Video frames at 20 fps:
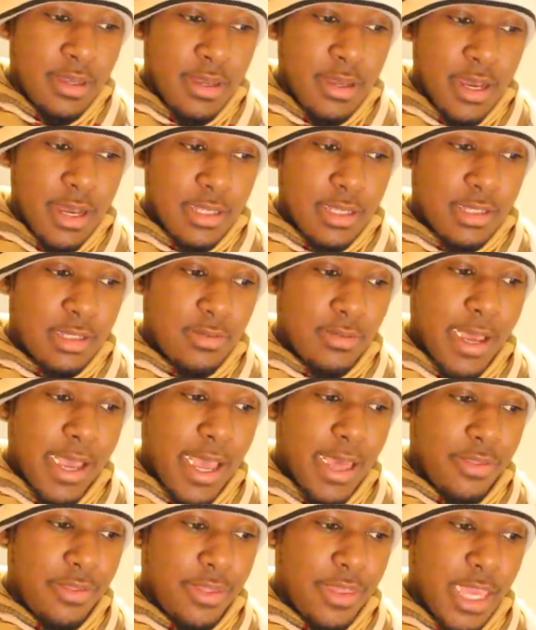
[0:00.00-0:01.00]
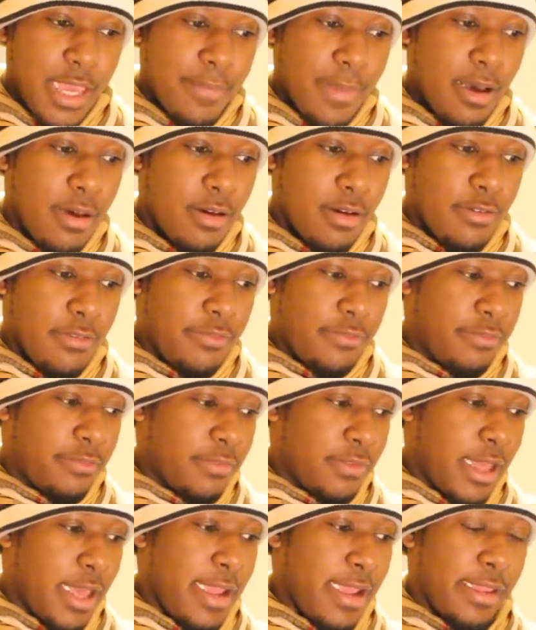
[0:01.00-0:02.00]
I swear, the amount of,
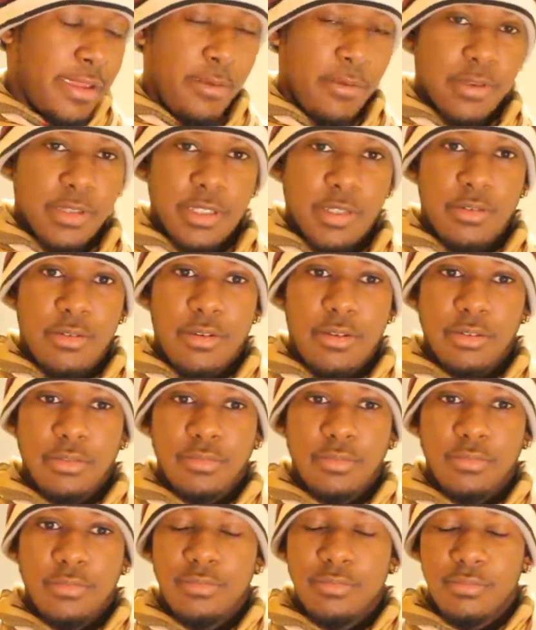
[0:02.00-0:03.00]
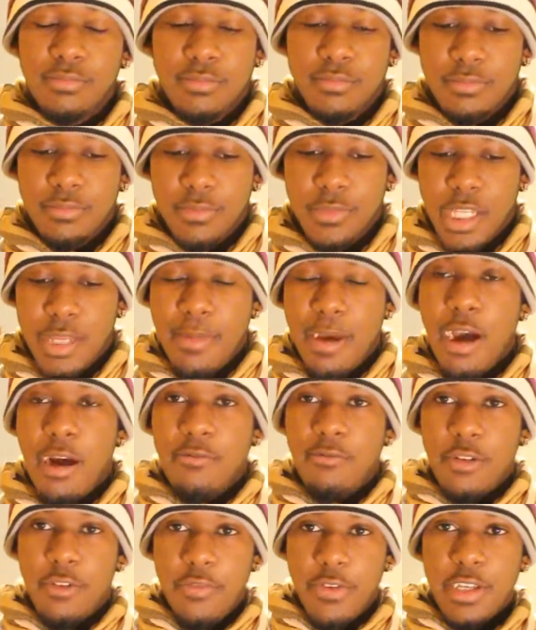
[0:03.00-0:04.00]
like, what's it called? The amount of
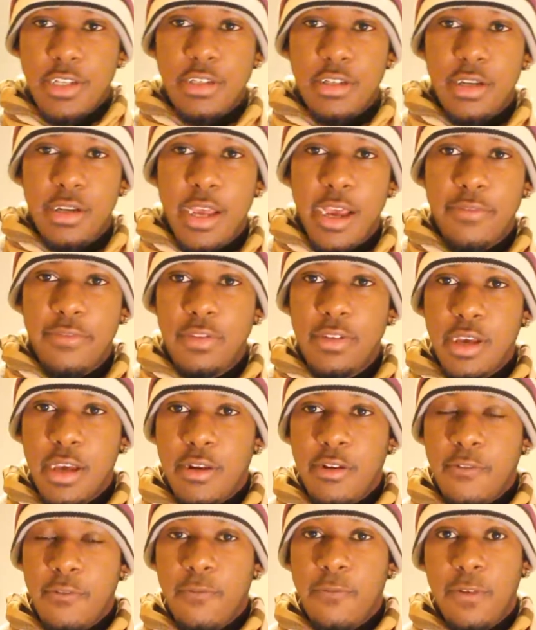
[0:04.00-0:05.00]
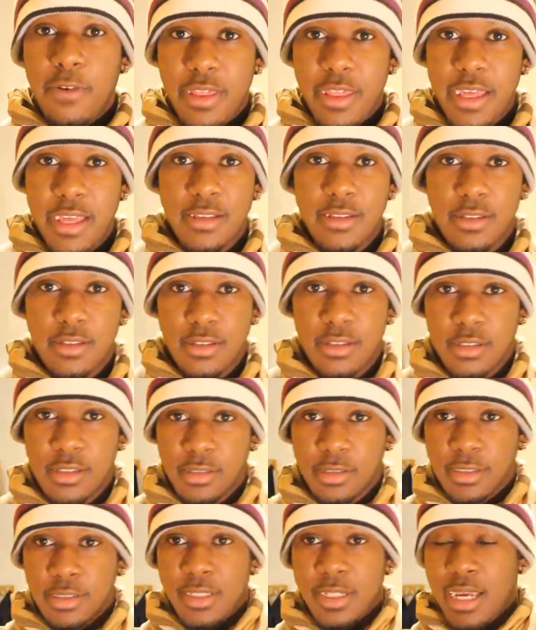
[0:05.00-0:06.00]
revision I've done for this
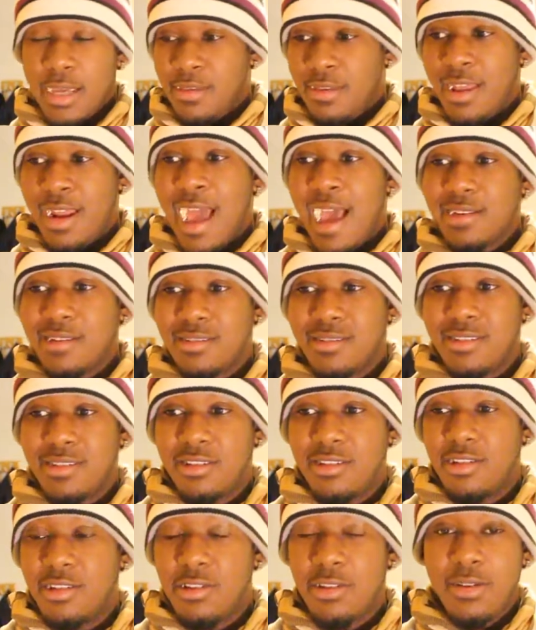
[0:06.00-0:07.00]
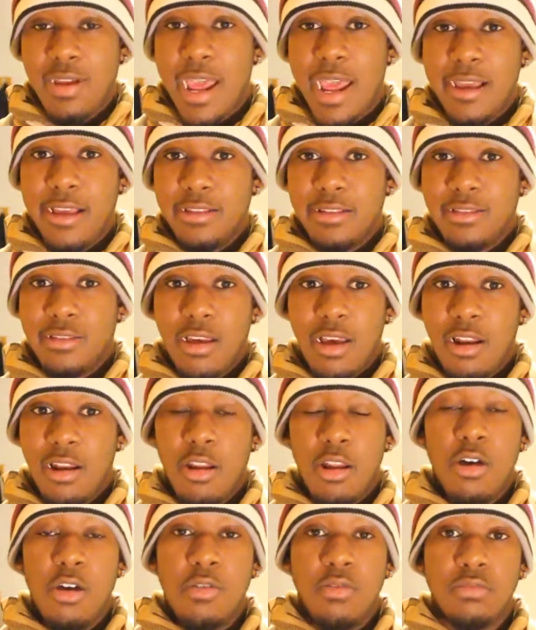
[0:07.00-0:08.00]
in the last 2 days
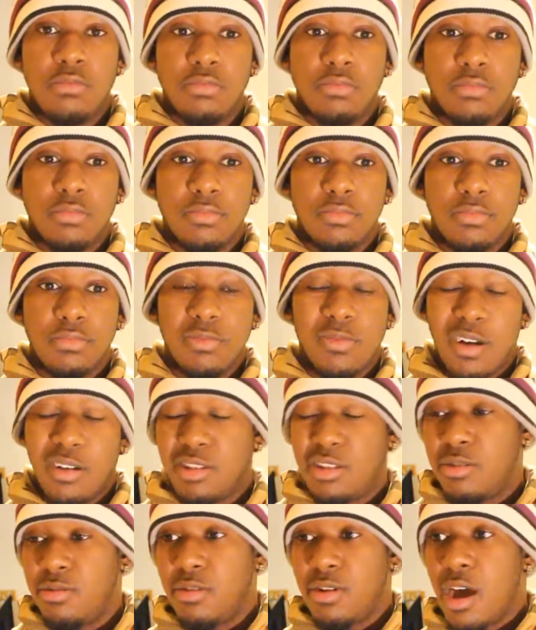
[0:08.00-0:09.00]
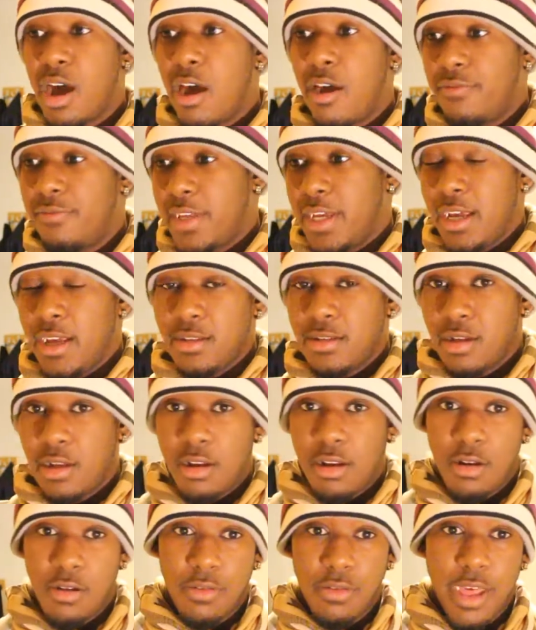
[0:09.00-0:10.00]
alone, well, 2.5 days
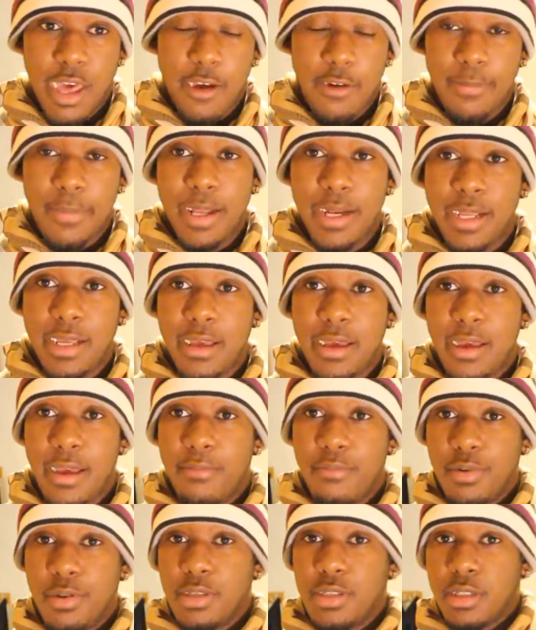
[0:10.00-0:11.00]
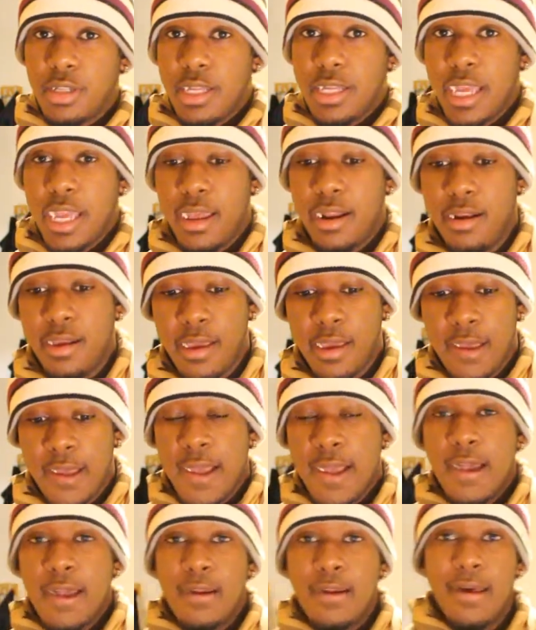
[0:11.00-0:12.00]
alone that I've been here in Bristol again,
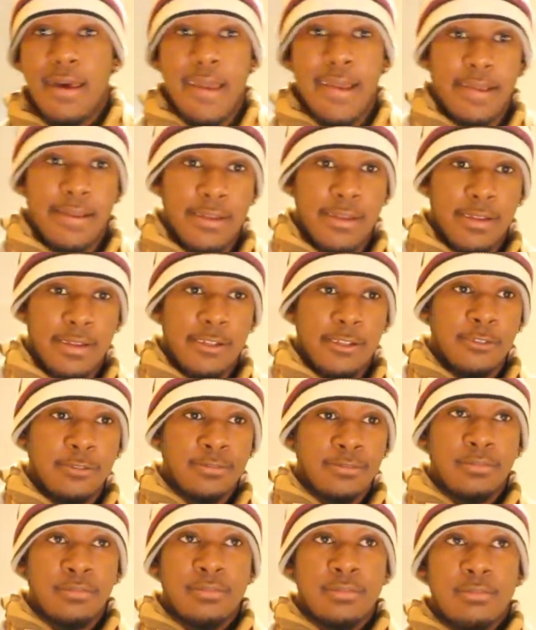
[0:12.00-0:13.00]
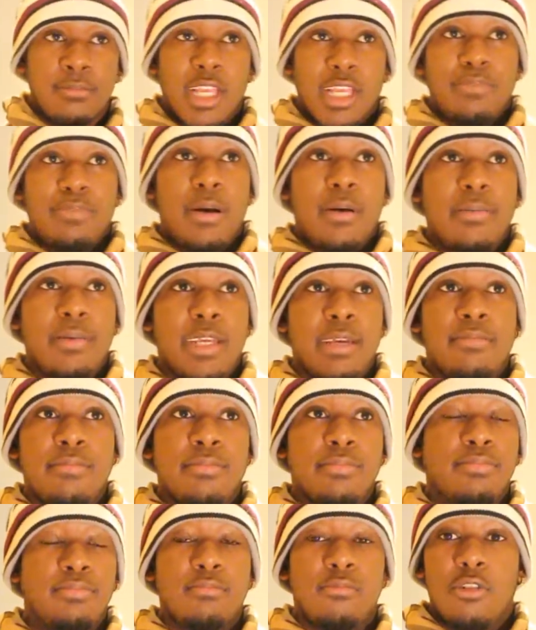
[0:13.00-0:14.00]
like, that's probably
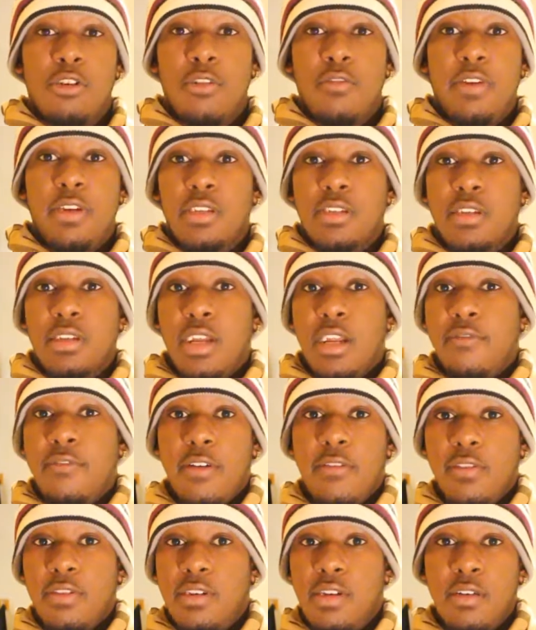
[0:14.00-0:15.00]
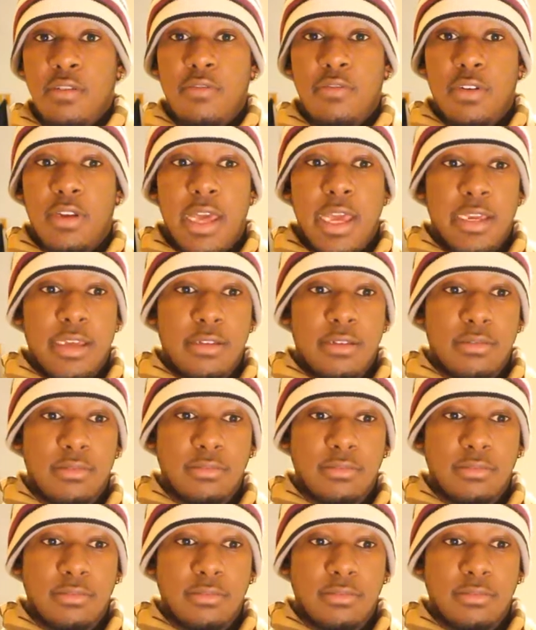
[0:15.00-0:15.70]
more revision than I've ever done for, like,